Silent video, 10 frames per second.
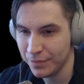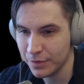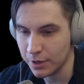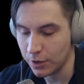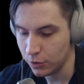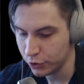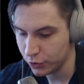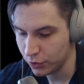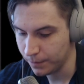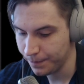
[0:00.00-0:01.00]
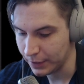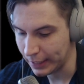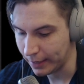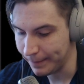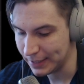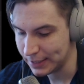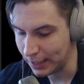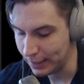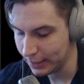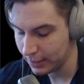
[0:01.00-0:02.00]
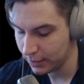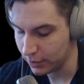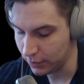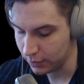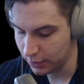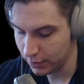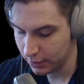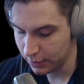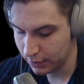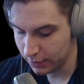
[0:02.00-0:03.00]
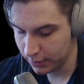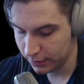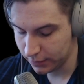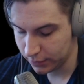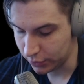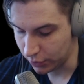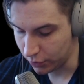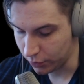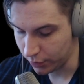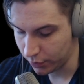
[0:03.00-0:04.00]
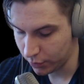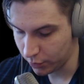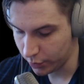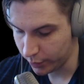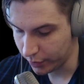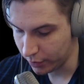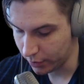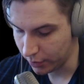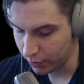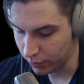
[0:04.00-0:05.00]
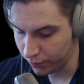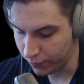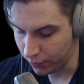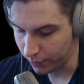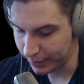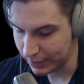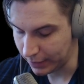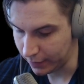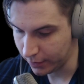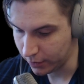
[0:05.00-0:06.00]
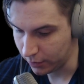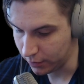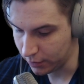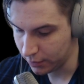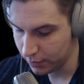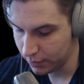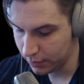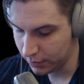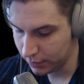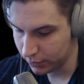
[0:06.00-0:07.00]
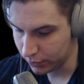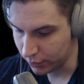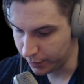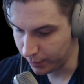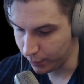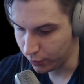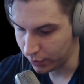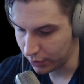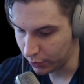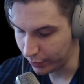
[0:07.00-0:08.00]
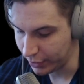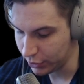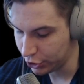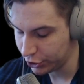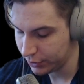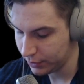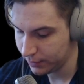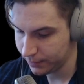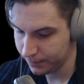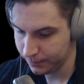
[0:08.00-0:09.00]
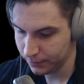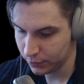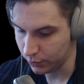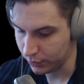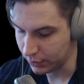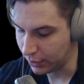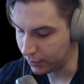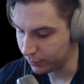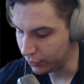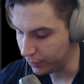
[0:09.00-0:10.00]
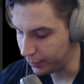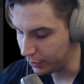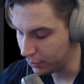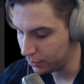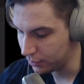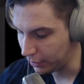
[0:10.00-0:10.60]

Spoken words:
also like a metallic color. So when we're gonna go for metallic color, it's gonna be more grayish. So his arm's gonna be like,